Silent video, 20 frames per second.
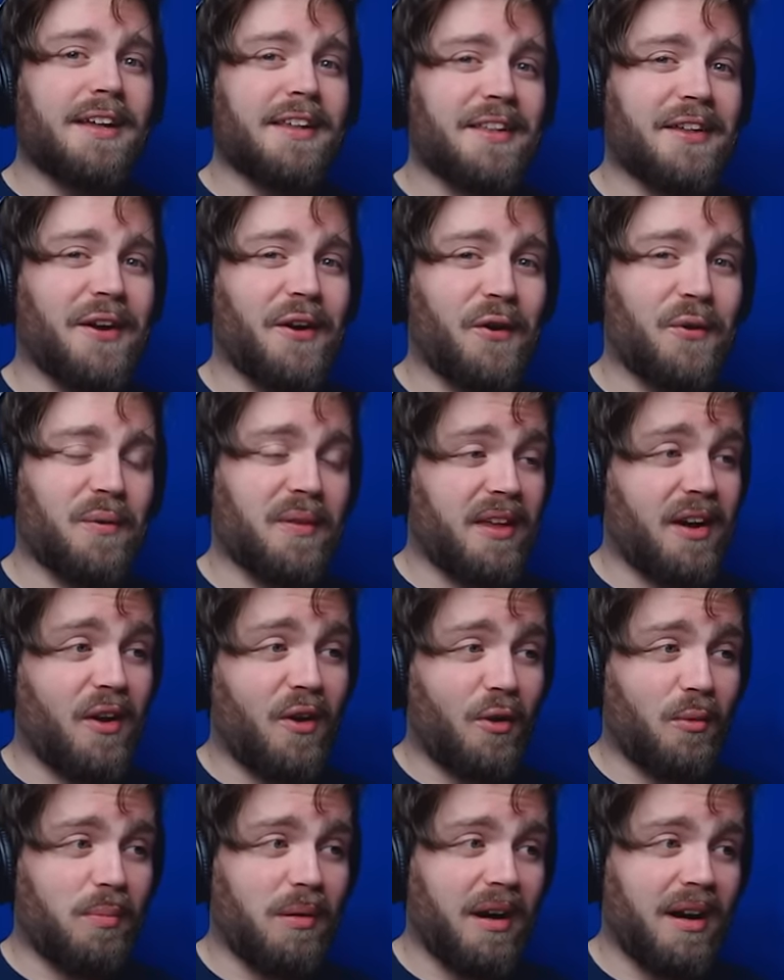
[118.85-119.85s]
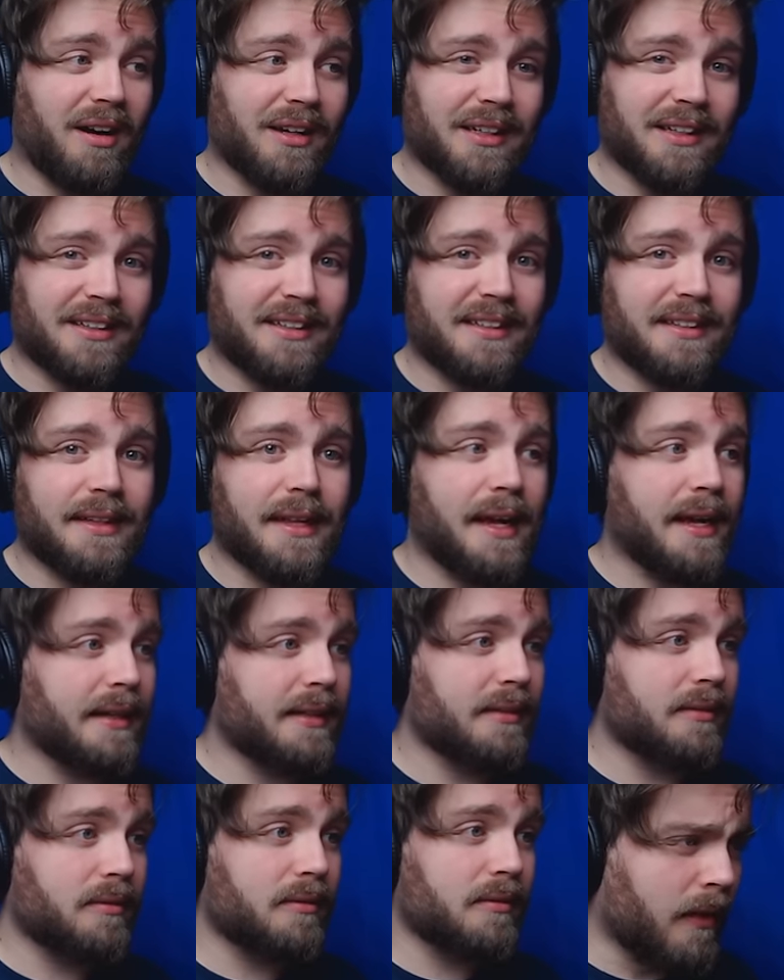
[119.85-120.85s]
The whole part, I did that.
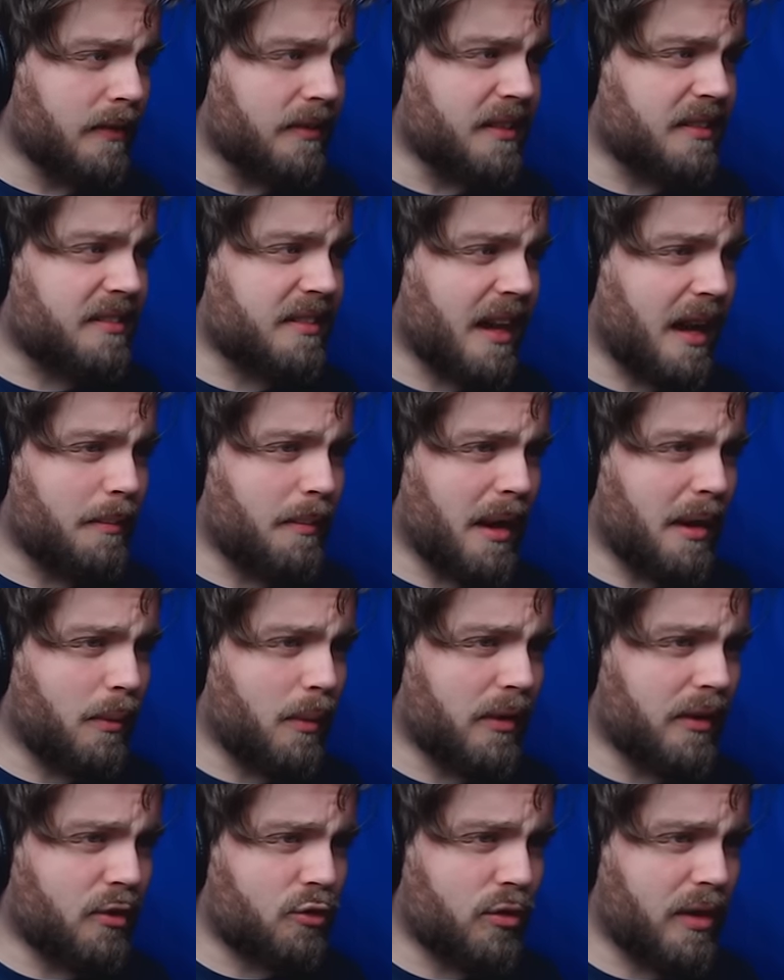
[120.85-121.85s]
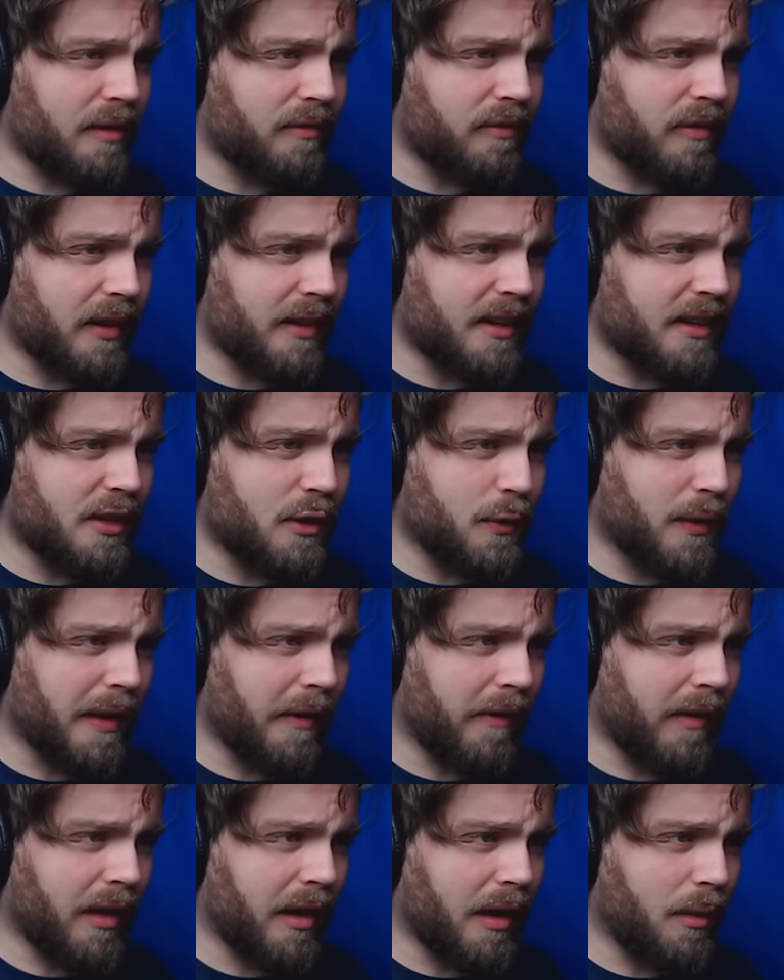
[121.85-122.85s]
This time I want to try and find a new area.